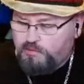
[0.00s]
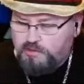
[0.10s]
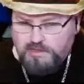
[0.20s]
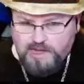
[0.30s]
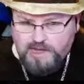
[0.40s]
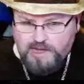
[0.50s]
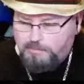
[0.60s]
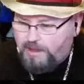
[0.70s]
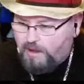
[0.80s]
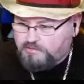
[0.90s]
realize
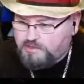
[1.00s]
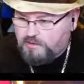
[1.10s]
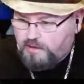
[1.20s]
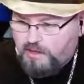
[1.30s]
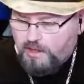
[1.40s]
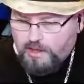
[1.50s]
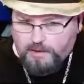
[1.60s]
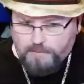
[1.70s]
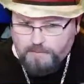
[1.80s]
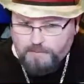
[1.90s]
about
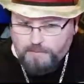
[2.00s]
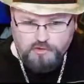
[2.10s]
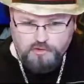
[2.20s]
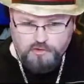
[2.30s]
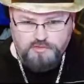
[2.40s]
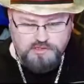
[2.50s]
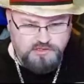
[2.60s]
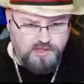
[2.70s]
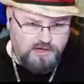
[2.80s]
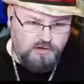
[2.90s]

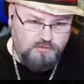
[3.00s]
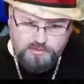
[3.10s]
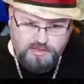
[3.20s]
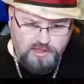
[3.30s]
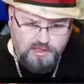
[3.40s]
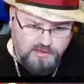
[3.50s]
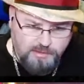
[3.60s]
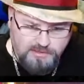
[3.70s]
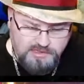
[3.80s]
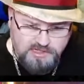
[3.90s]
Carthage. When they think
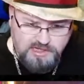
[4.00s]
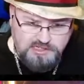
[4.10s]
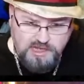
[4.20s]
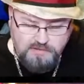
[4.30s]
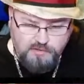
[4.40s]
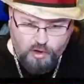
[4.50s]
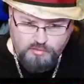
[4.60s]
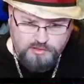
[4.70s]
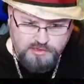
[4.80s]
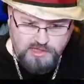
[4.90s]
about the city-state of
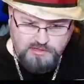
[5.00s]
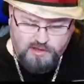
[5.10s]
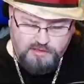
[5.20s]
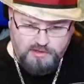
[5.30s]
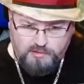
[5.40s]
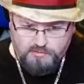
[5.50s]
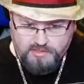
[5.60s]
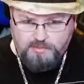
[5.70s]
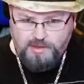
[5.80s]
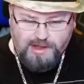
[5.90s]
Carthage, they
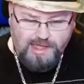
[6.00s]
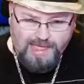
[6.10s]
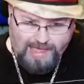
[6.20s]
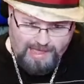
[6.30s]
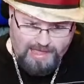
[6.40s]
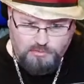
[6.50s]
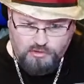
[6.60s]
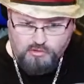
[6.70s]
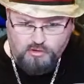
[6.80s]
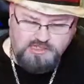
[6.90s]
think about
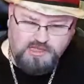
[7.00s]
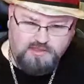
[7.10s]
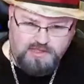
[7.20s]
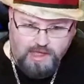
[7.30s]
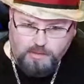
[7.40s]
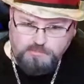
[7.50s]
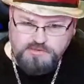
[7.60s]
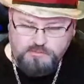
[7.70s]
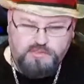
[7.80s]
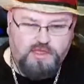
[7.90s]
Hannibal crossing the
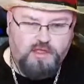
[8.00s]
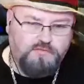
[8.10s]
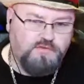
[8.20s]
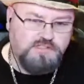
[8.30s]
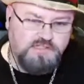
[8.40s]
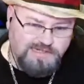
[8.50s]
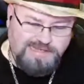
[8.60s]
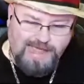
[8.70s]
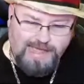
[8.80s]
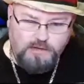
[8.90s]
Alps with elephants and
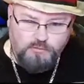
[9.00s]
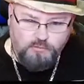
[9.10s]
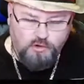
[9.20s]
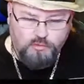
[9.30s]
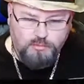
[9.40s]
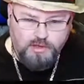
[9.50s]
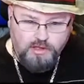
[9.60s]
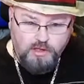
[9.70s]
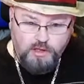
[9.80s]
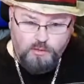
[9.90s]
attacking Rome.
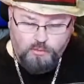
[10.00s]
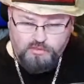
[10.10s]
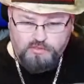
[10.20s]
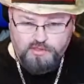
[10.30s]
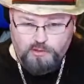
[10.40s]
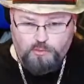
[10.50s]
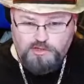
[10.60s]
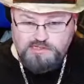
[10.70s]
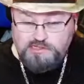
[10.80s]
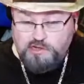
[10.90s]
Well, the thing
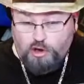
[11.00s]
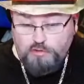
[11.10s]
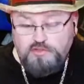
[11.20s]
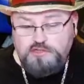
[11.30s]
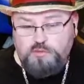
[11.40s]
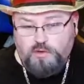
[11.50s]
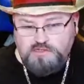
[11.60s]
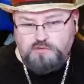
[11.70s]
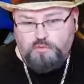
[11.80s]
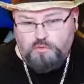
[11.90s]
is Carthage wasn't